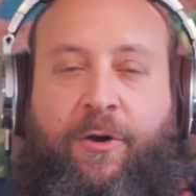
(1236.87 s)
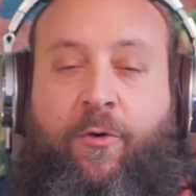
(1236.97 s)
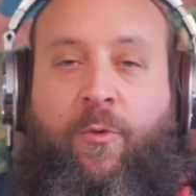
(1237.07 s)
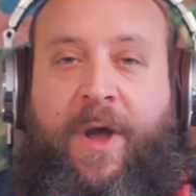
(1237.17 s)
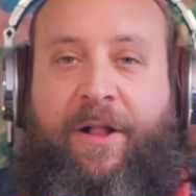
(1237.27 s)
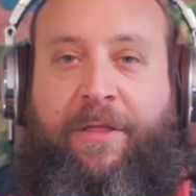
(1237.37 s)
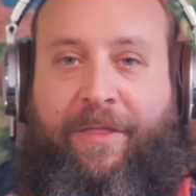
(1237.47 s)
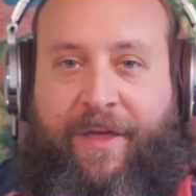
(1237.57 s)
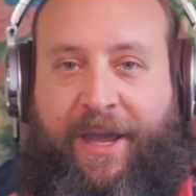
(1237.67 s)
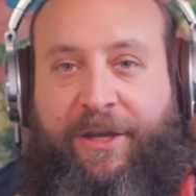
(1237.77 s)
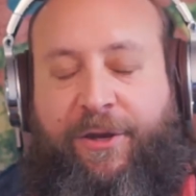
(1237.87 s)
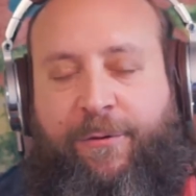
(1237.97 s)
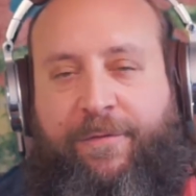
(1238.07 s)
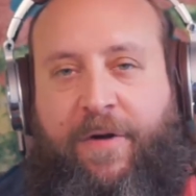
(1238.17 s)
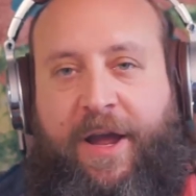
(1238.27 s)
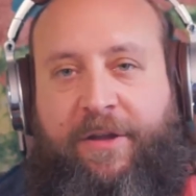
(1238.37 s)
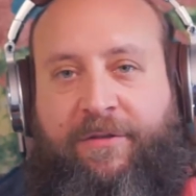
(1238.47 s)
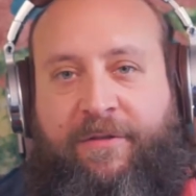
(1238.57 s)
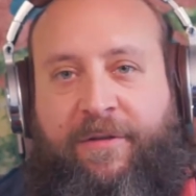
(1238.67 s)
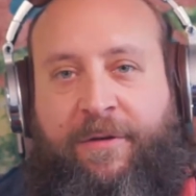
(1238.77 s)
Well, thank you,
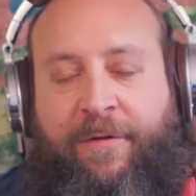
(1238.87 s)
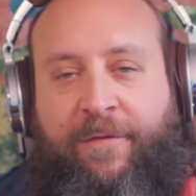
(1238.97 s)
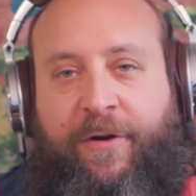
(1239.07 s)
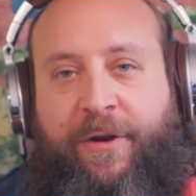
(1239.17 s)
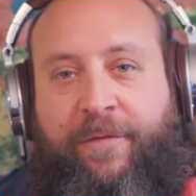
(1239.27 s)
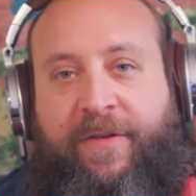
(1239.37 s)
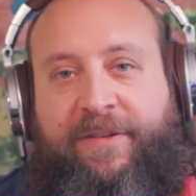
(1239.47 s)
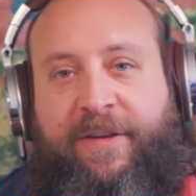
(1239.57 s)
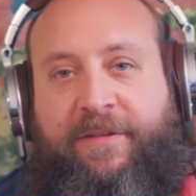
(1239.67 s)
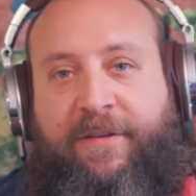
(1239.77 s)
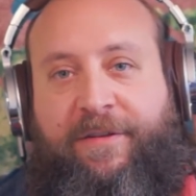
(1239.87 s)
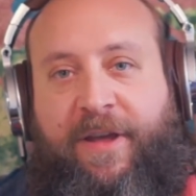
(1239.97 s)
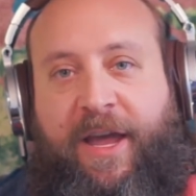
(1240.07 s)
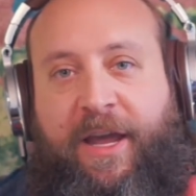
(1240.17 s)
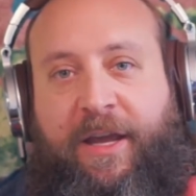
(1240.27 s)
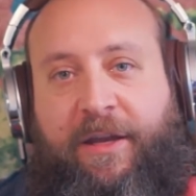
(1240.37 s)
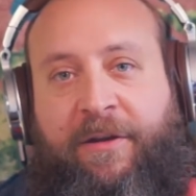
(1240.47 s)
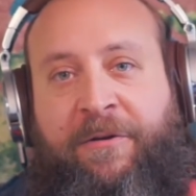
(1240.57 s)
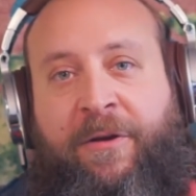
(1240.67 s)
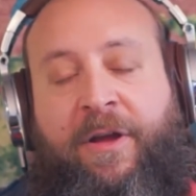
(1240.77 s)
friend, for your visit
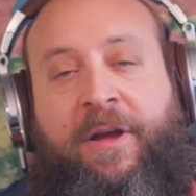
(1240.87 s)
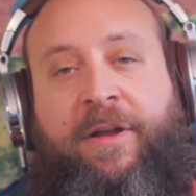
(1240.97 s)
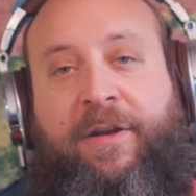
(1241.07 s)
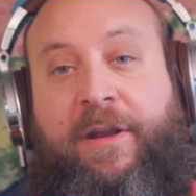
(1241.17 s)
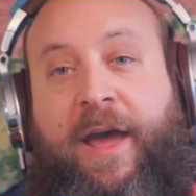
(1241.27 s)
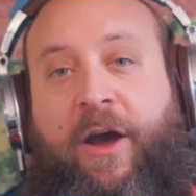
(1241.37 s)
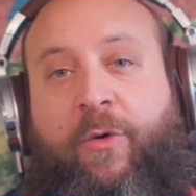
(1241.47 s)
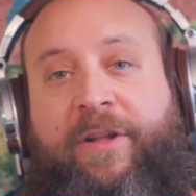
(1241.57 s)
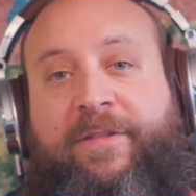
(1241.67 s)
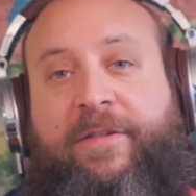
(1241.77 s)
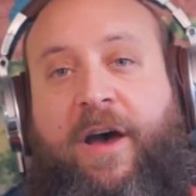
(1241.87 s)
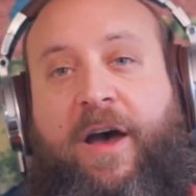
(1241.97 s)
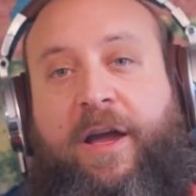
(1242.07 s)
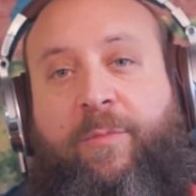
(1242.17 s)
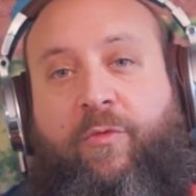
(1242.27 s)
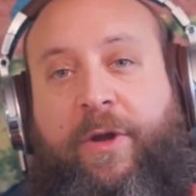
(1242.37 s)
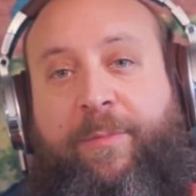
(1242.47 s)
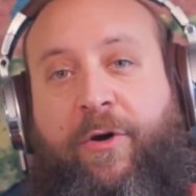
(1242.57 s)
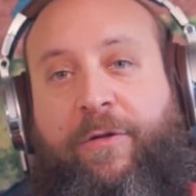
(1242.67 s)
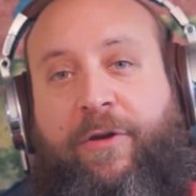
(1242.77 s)
today. Now it's time we
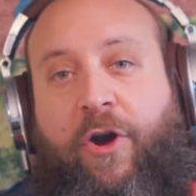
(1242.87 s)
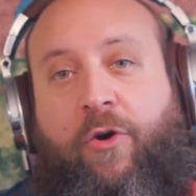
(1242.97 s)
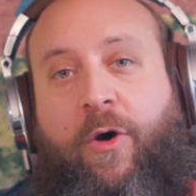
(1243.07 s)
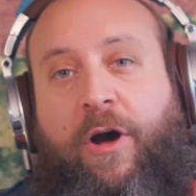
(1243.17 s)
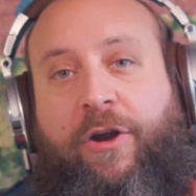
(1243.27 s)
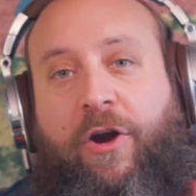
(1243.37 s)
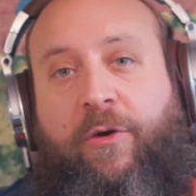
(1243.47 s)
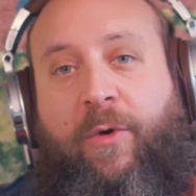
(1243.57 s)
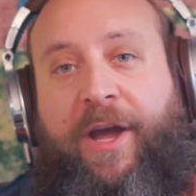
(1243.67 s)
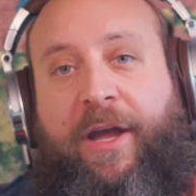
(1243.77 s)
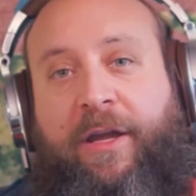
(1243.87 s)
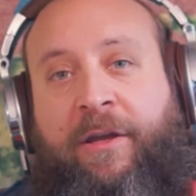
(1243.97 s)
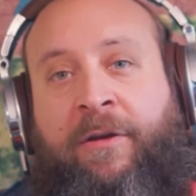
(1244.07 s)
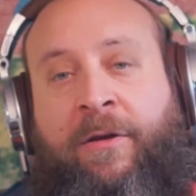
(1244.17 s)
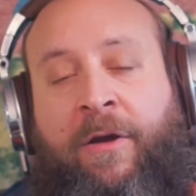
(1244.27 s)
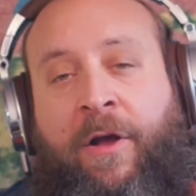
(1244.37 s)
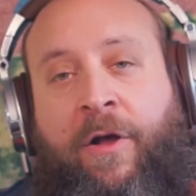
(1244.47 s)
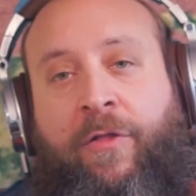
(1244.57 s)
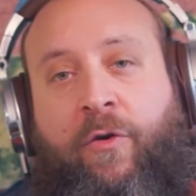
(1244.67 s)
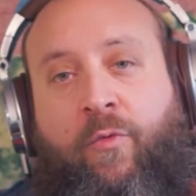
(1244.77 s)
both go on our way.
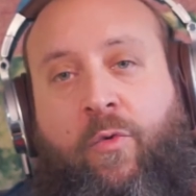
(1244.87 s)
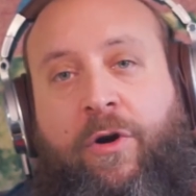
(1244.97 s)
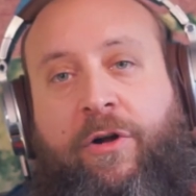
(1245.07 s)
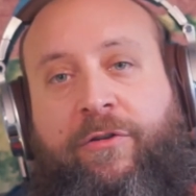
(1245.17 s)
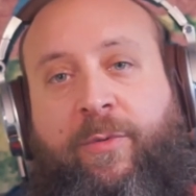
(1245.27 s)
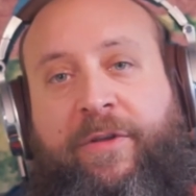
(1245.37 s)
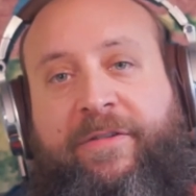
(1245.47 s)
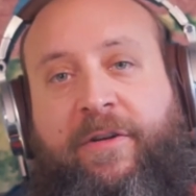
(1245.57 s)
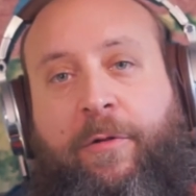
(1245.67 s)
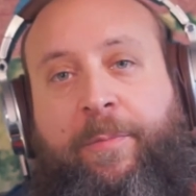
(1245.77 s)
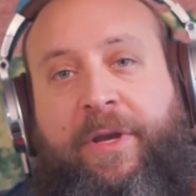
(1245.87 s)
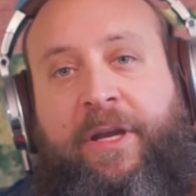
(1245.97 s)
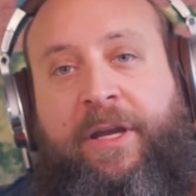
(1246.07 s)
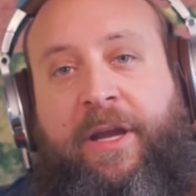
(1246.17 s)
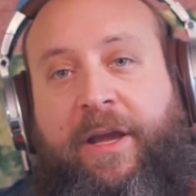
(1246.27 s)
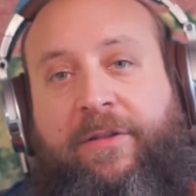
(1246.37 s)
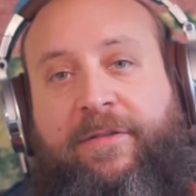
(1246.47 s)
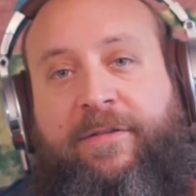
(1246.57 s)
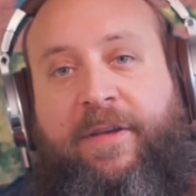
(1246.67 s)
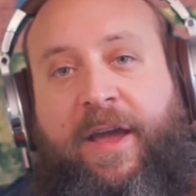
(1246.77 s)
The world will still be
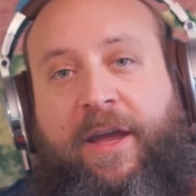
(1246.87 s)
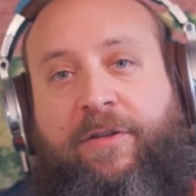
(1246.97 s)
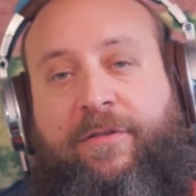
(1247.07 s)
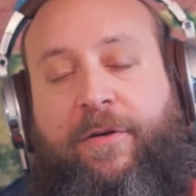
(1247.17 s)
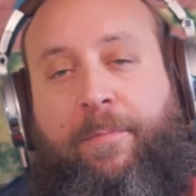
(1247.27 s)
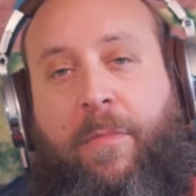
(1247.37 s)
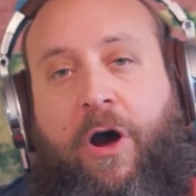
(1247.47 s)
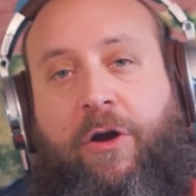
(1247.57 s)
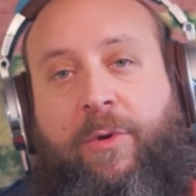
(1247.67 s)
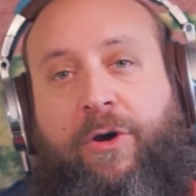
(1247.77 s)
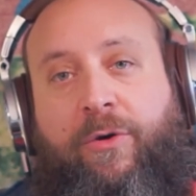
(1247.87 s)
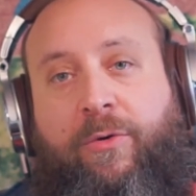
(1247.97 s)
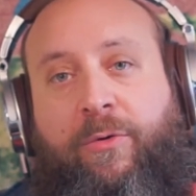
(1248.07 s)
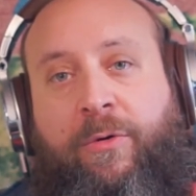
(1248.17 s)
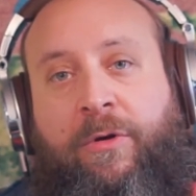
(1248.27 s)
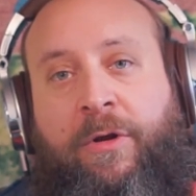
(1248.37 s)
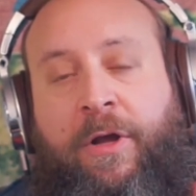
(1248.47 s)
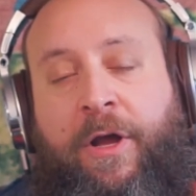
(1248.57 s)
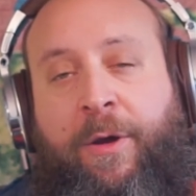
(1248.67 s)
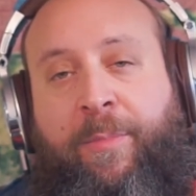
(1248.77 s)
insane tomorrow,
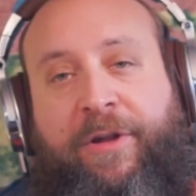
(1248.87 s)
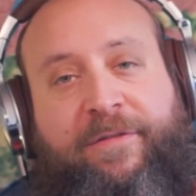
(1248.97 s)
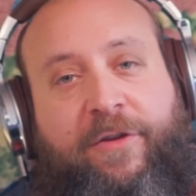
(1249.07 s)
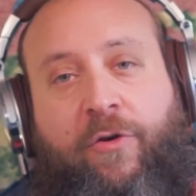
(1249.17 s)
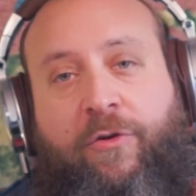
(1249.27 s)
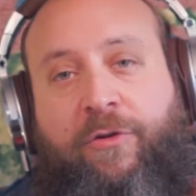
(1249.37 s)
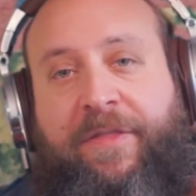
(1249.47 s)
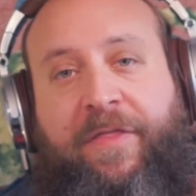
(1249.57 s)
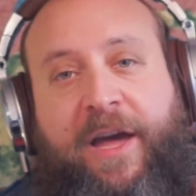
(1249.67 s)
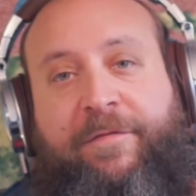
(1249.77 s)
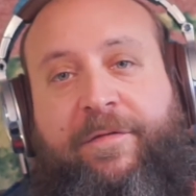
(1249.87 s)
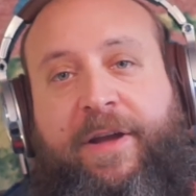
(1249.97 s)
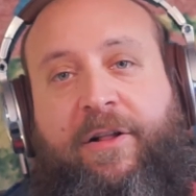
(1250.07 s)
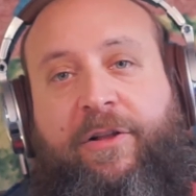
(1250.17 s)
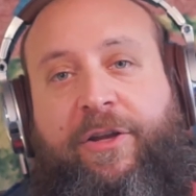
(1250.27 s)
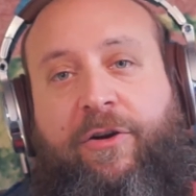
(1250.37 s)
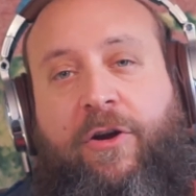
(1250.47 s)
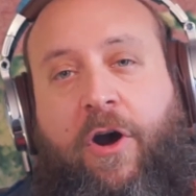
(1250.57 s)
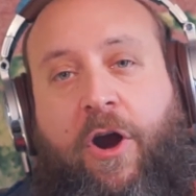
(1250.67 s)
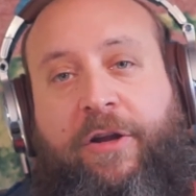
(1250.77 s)
but don't let that fill
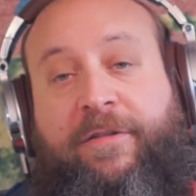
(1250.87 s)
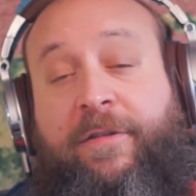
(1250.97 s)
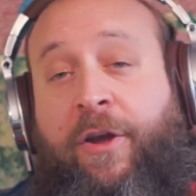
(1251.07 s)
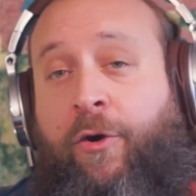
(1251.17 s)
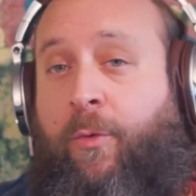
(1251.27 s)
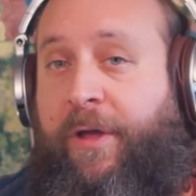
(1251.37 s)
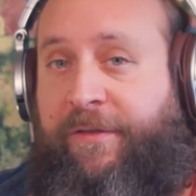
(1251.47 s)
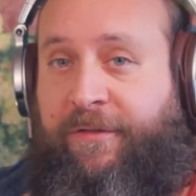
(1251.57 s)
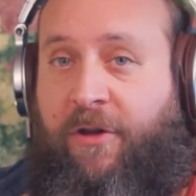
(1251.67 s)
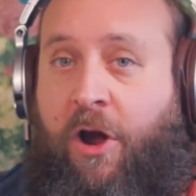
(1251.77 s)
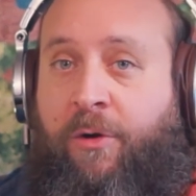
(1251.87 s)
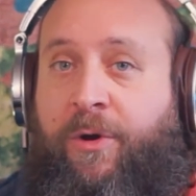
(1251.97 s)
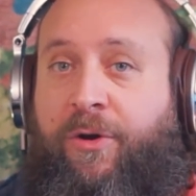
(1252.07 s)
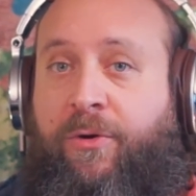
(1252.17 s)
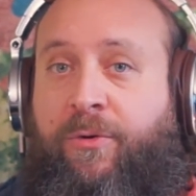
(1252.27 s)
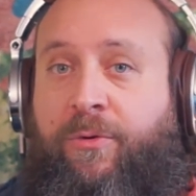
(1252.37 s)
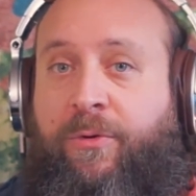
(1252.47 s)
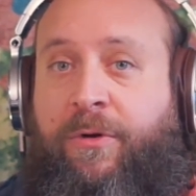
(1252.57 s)
your heart with sorrow.